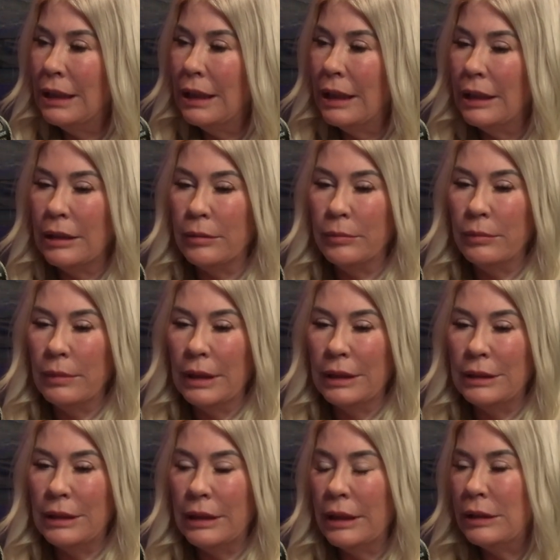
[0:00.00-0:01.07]

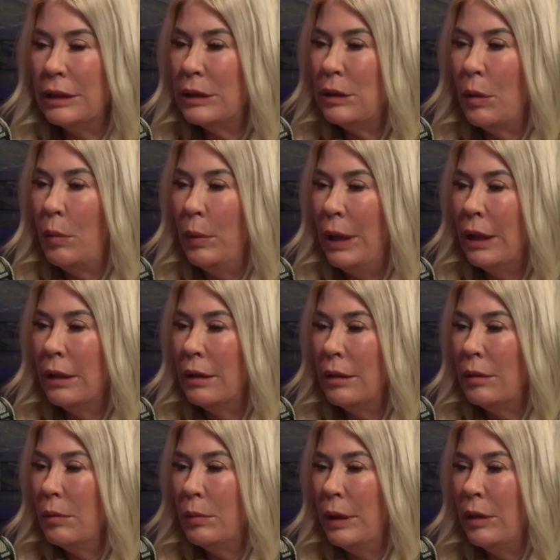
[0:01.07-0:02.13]
It's just a
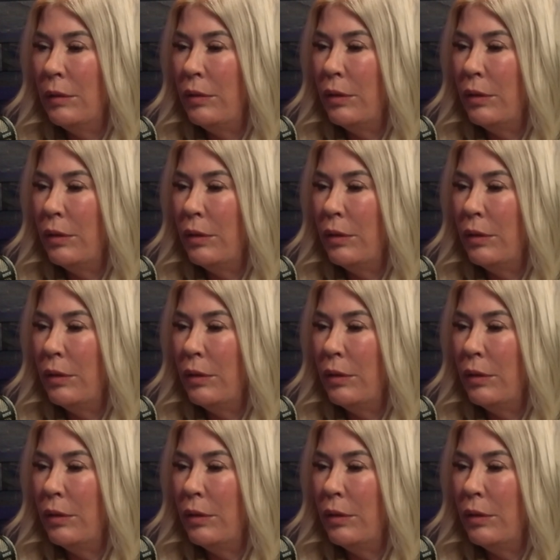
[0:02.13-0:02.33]
win